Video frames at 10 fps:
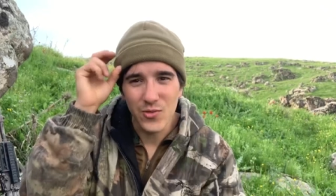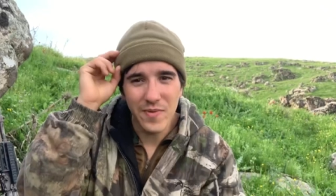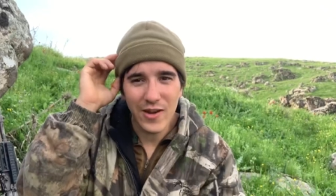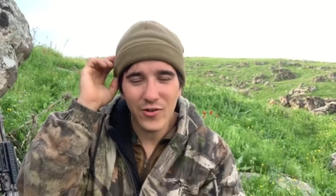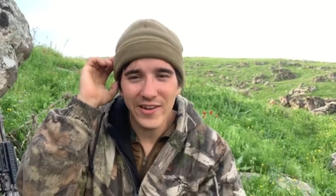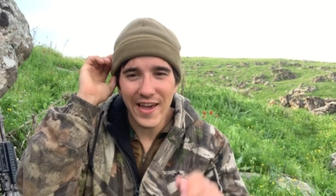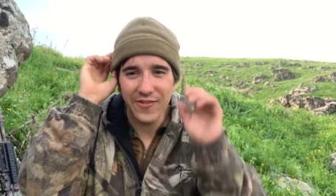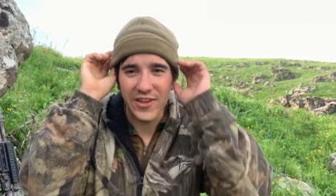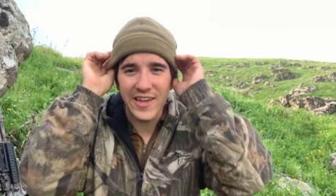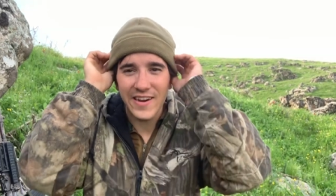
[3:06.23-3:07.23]
you may already
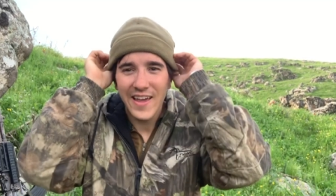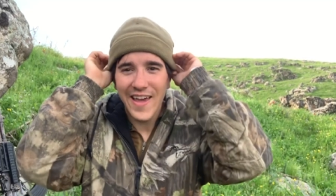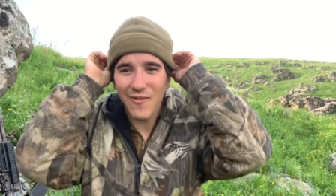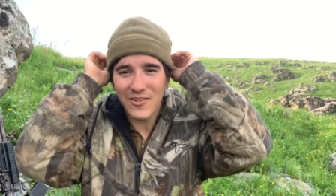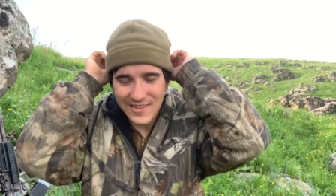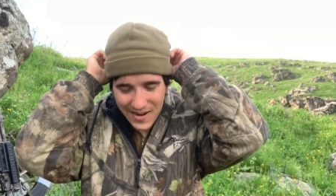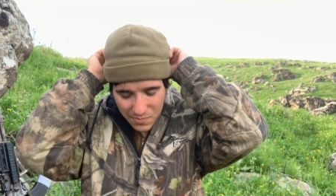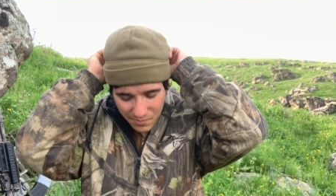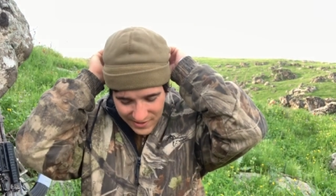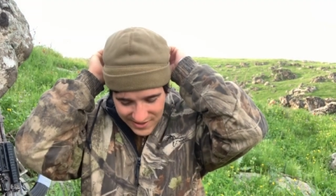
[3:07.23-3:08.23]
have a hint of what
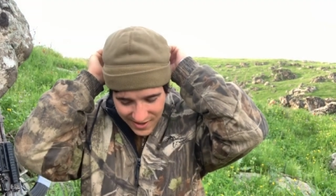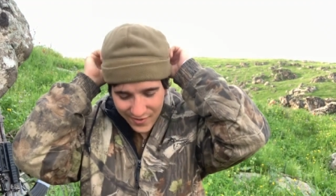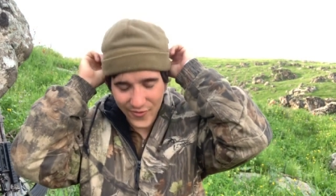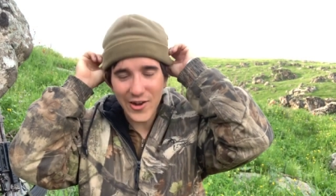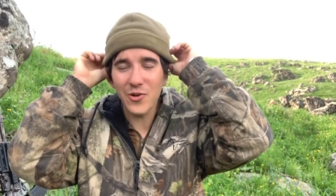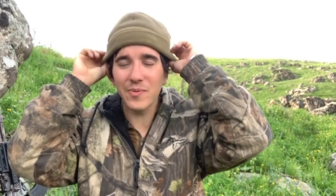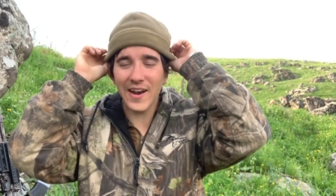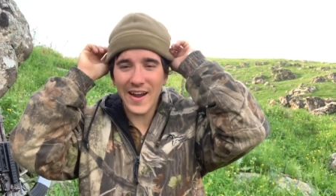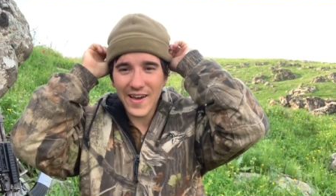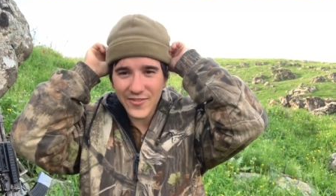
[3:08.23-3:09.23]
I'm about to unveil,
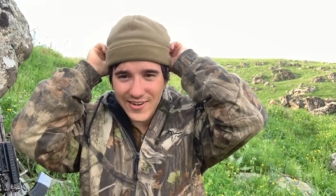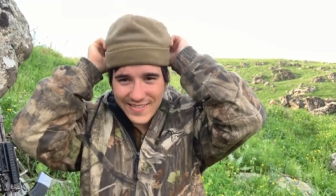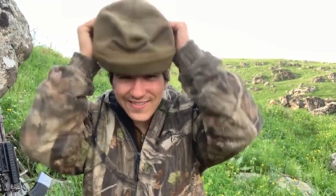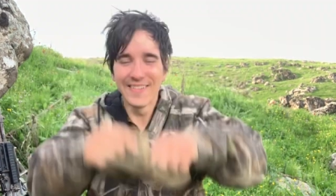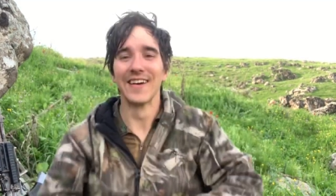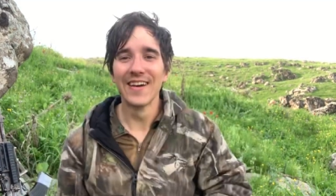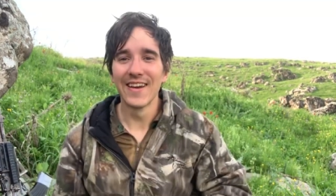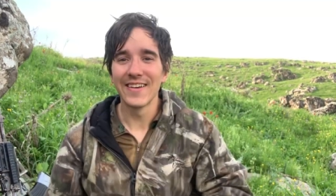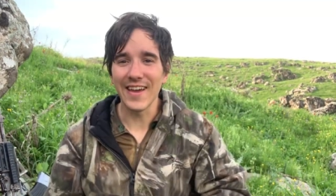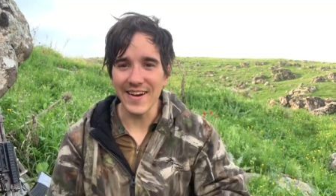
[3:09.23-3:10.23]
but I haven't
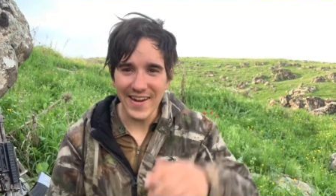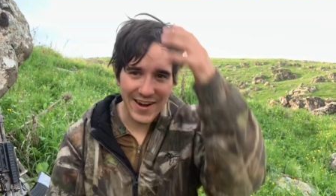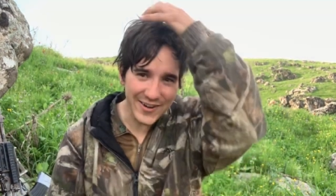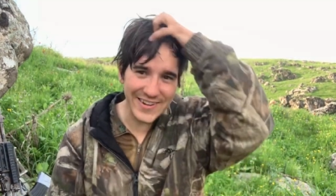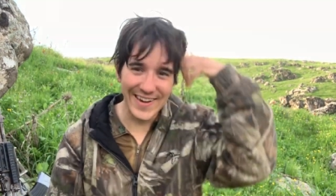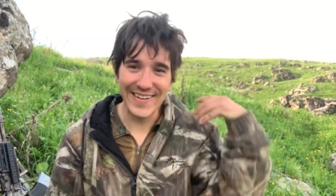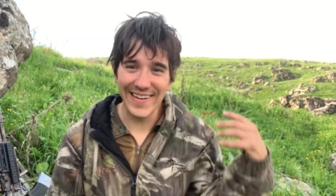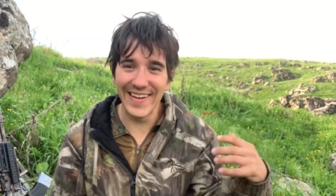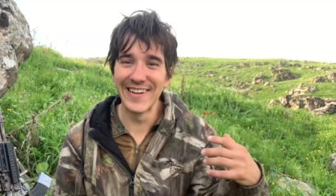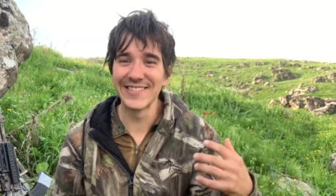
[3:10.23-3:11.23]
gotten a haircut
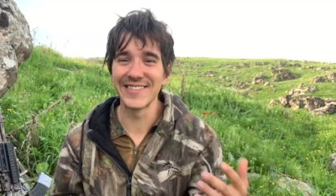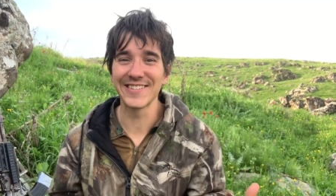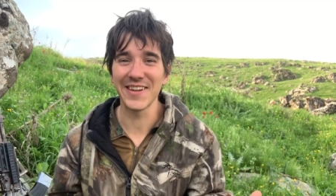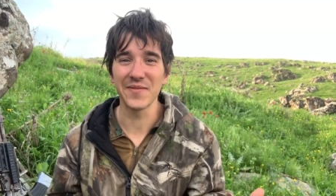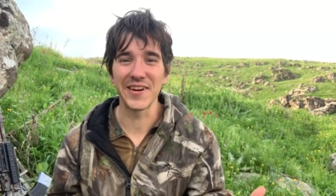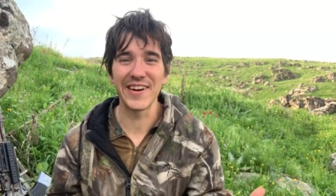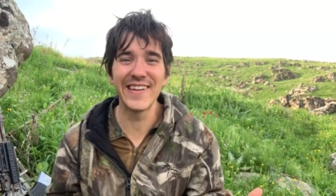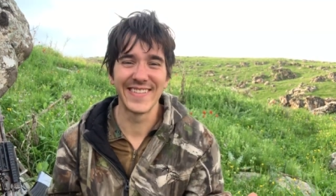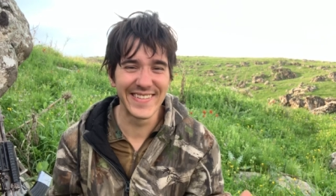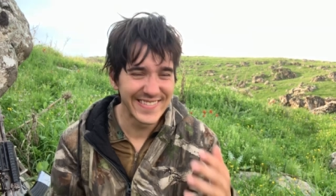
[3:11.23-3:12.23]
since coming
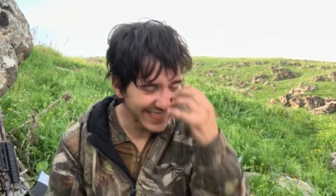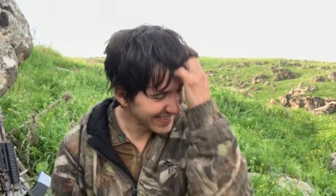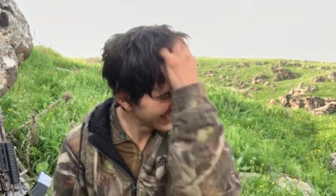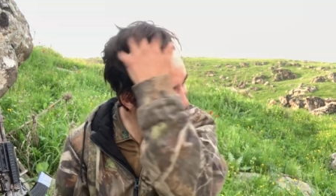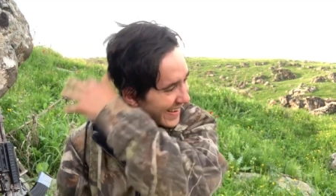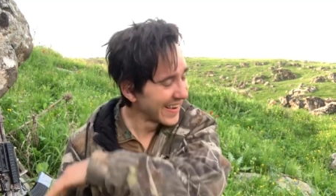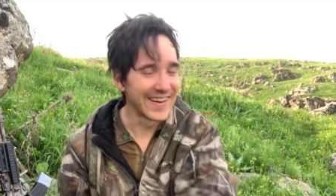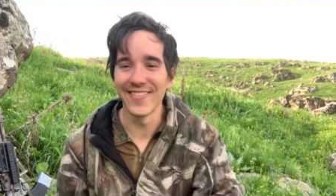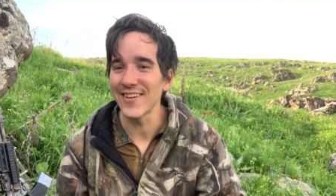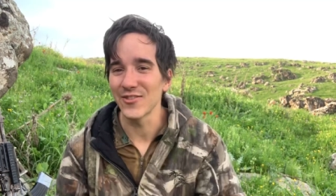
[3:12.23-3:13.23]
here.
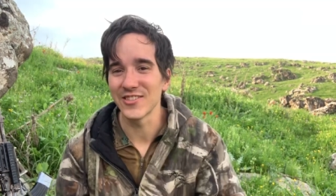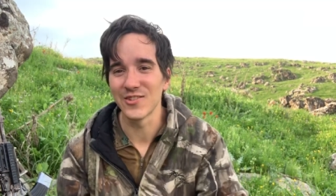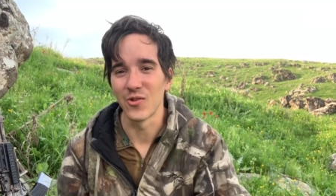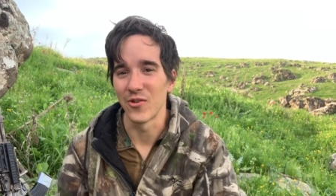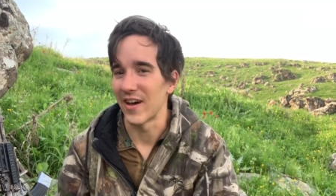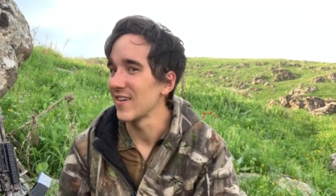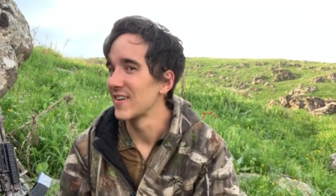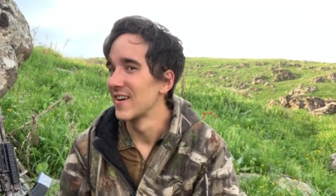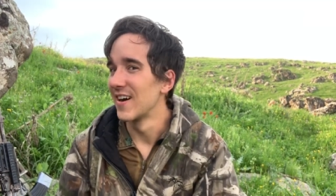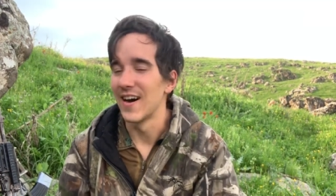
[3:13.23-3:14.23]
And I think I'll just grow it out.
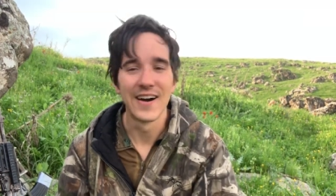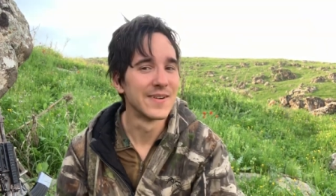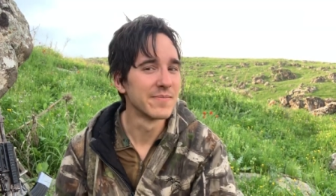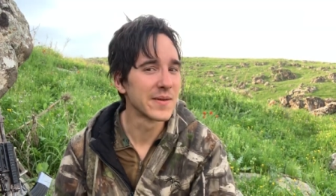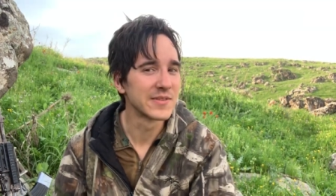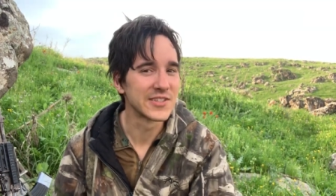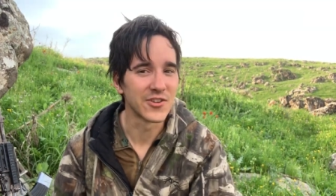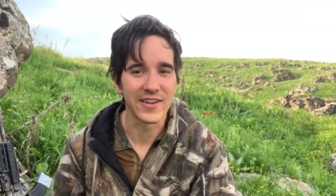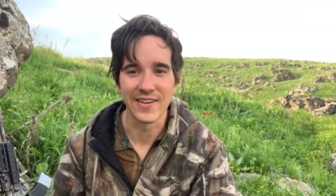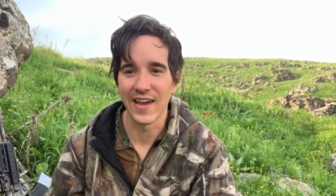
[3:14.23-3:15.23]
Uh, maybe
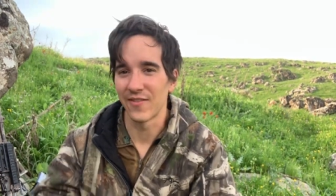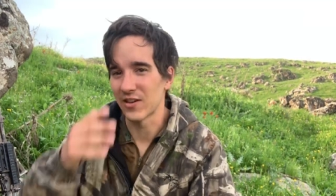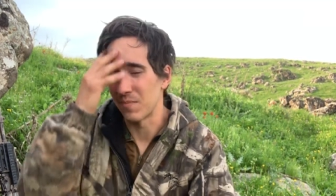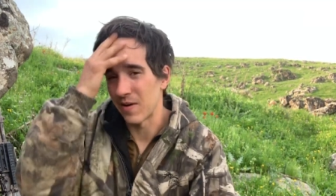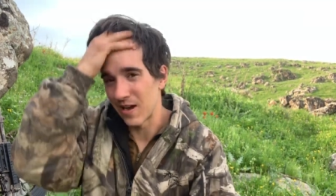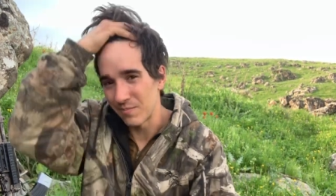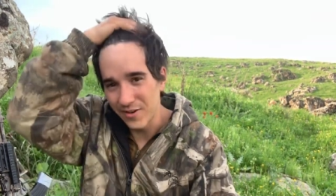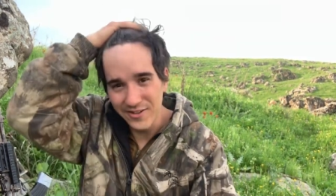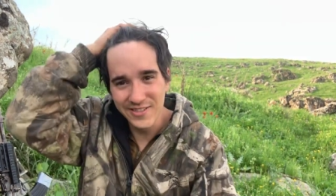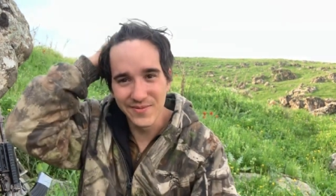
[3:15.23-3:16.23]
till I can have like a man
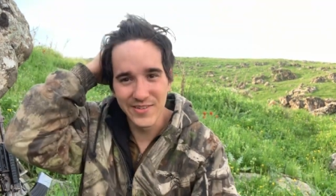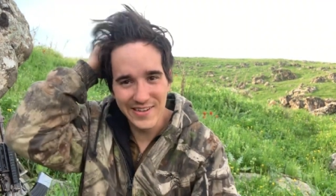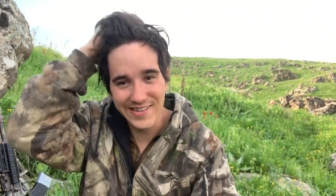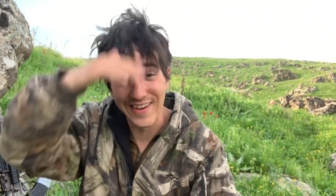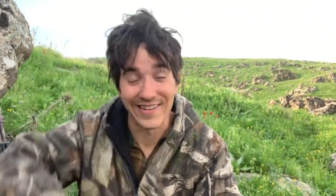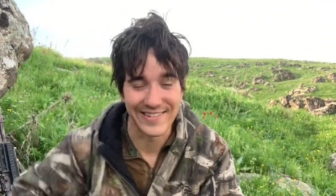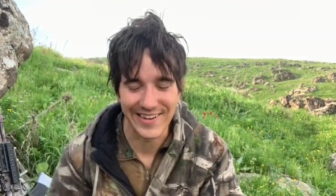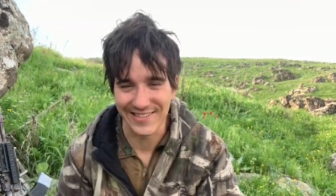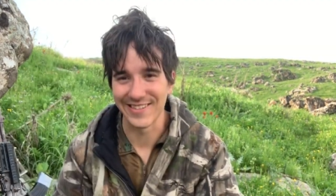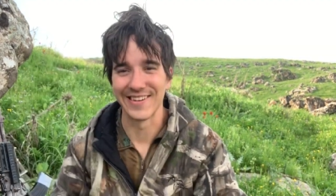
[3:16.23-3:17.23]
bun or something. Yeah, you
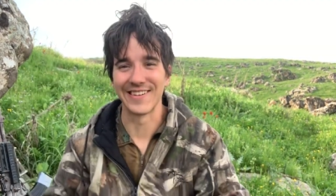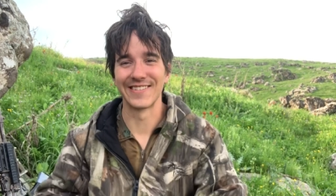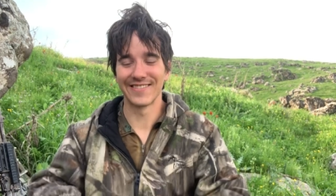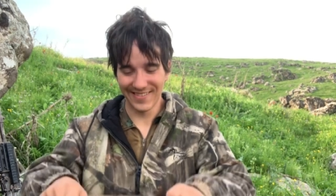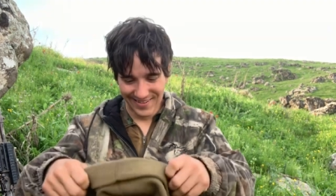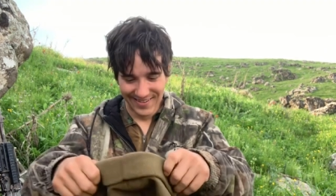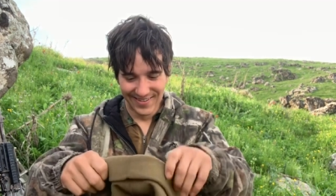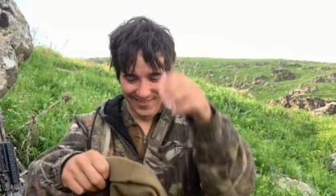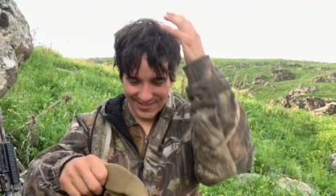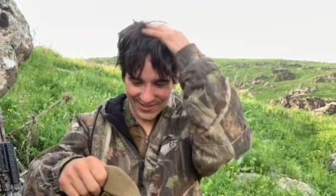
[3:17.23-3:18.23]
guys are gonna get
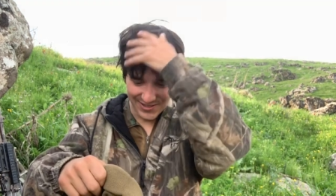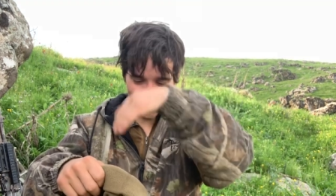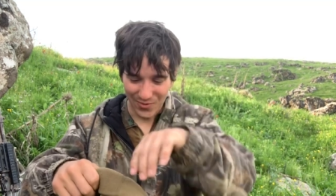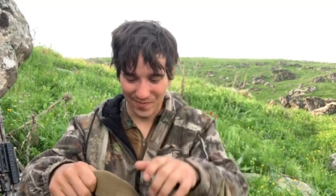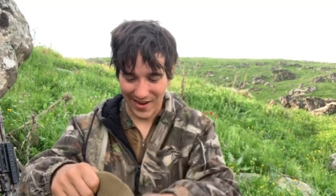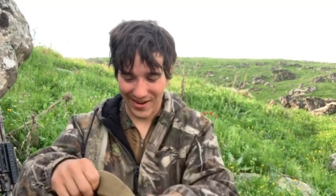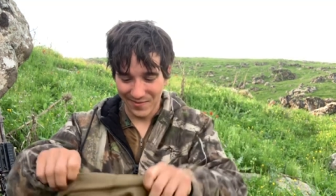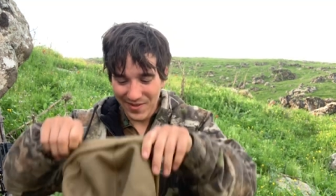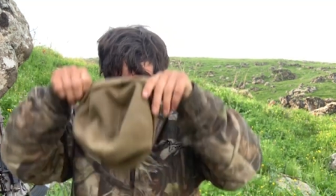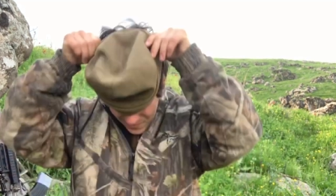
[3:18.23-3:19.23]
so mad
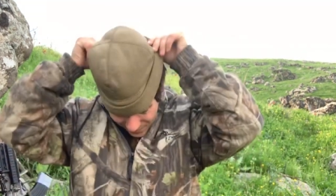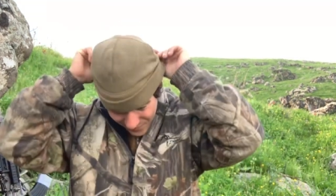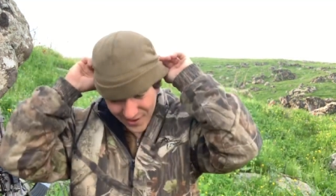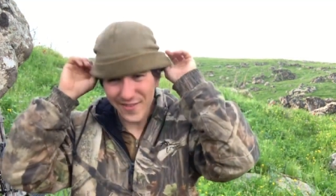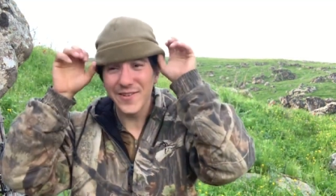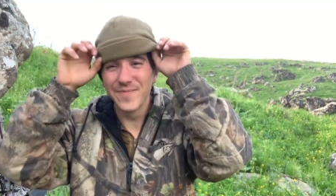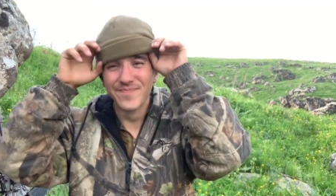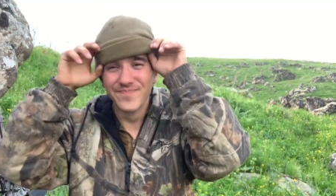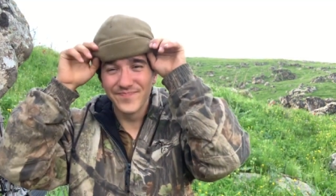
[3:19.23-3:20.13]
at me, but whatever.